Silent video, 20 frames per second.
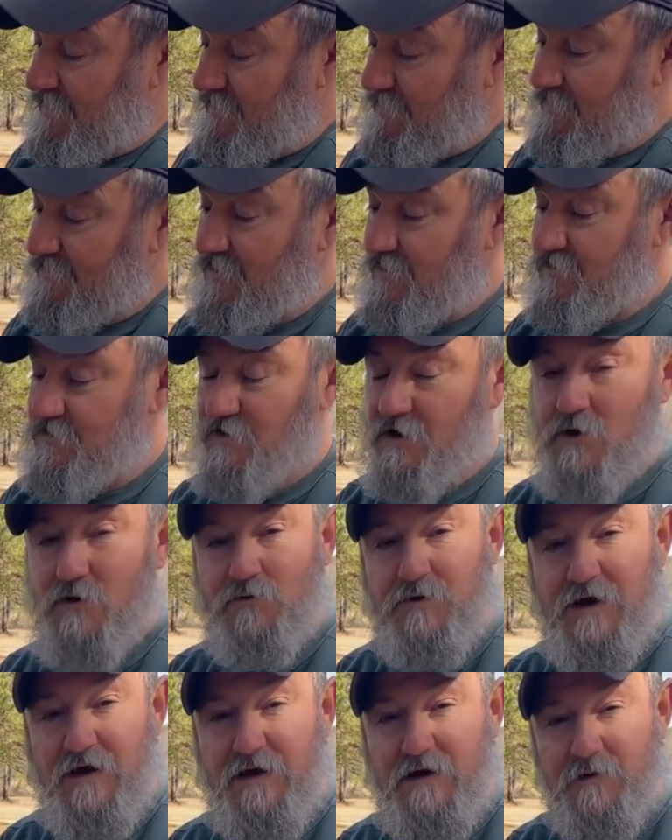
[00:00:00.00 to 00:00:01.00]
There's no
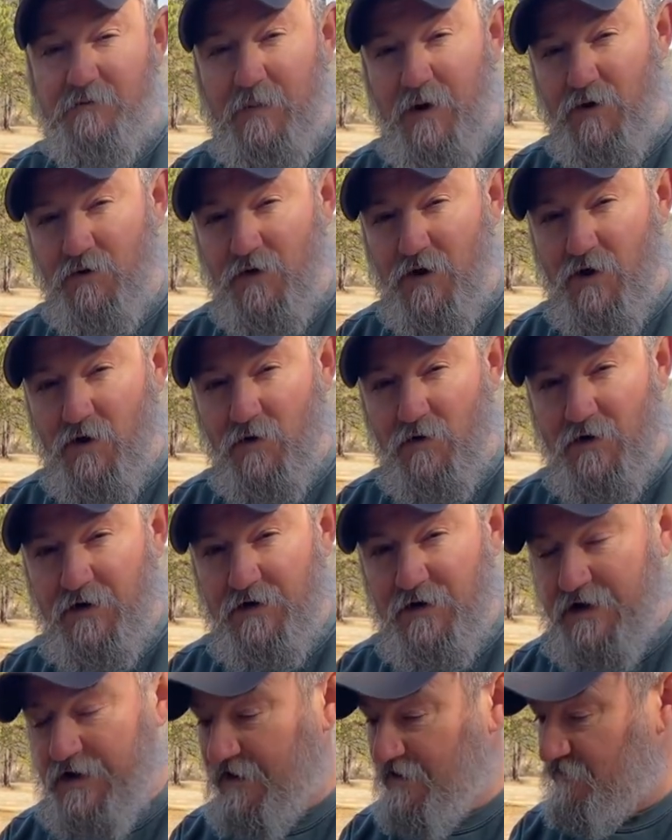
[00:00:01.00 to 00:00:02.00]
need to poke a hole in
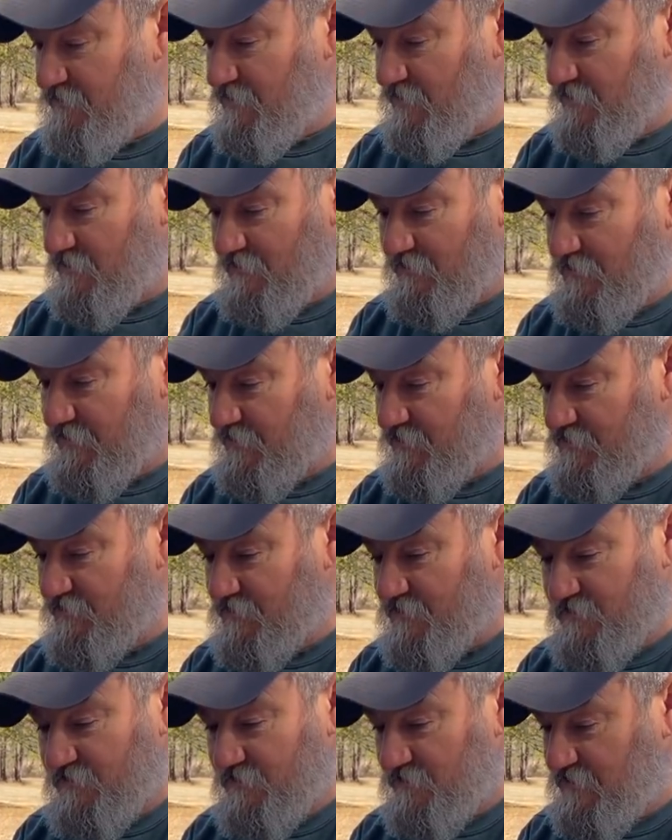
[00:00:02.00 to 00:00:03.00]
that. There, there's
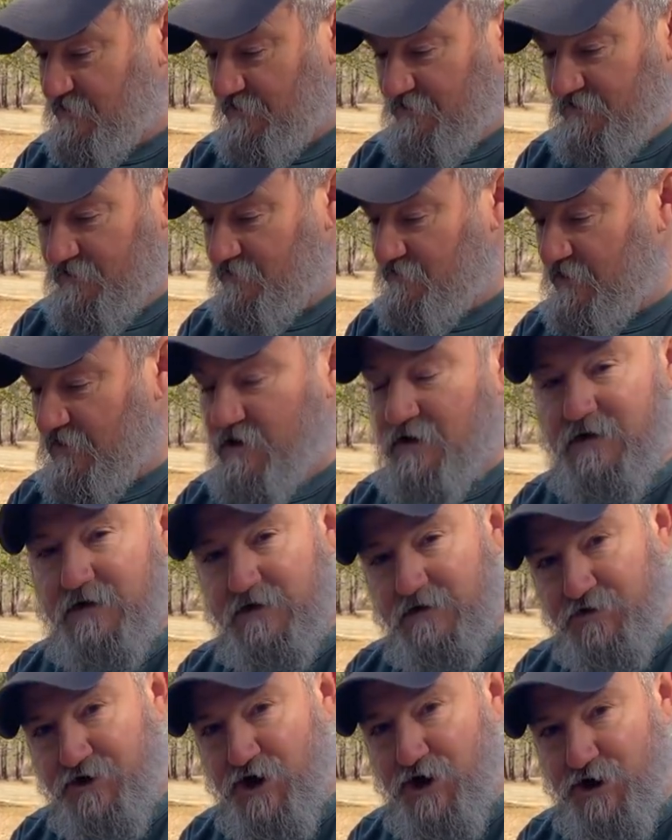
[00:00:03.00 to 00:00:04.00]

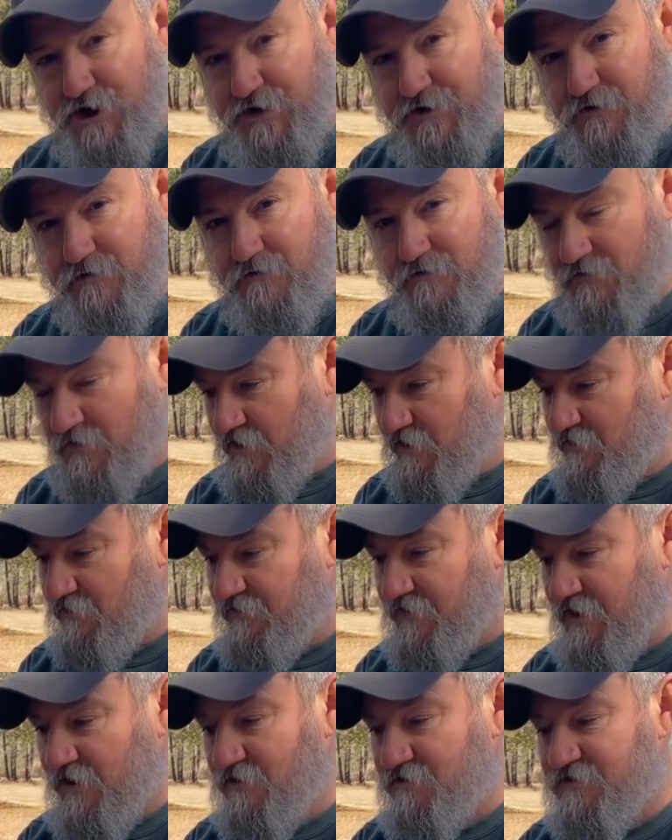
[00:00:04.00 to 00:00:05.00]
done. There,
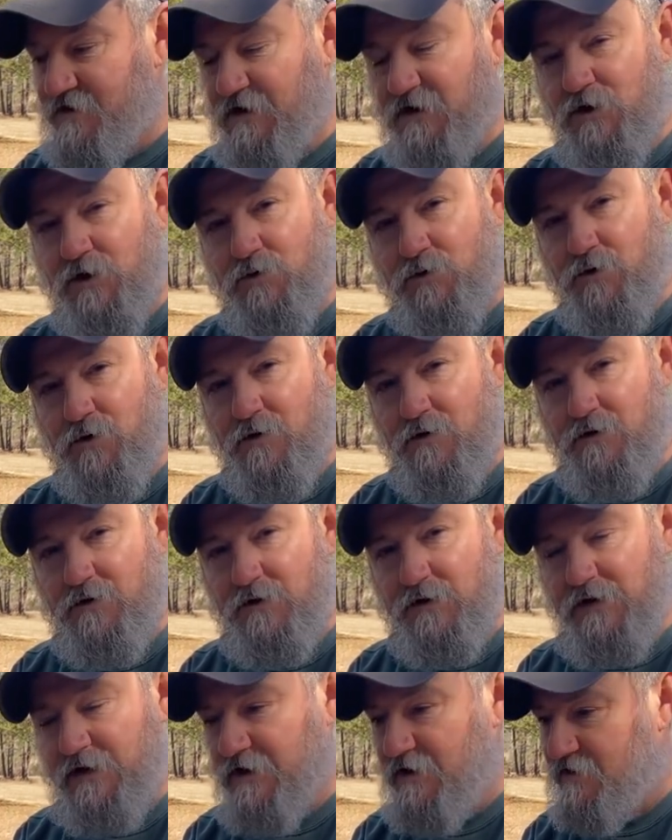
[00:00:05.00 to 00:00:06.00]
there's a lure
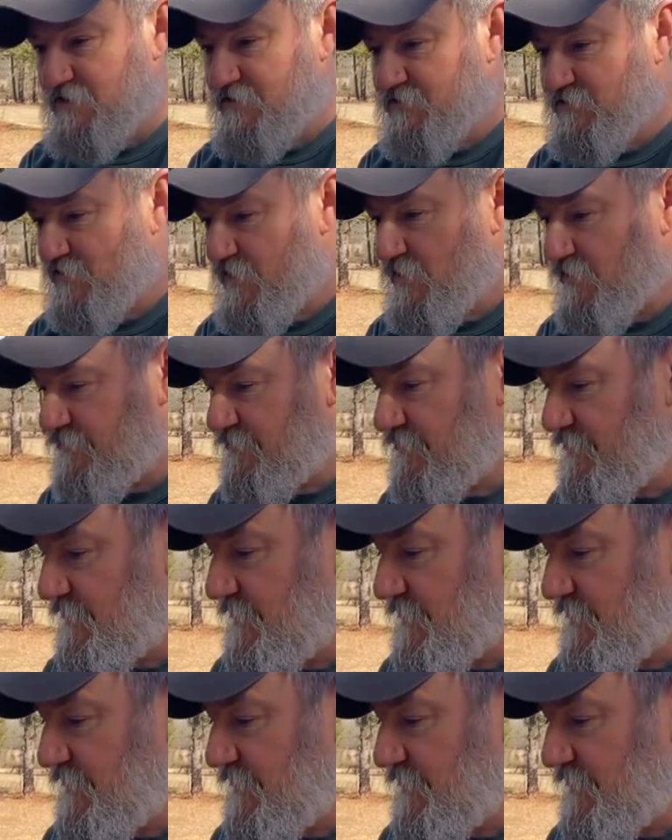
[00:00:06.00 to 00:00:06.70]
in itself.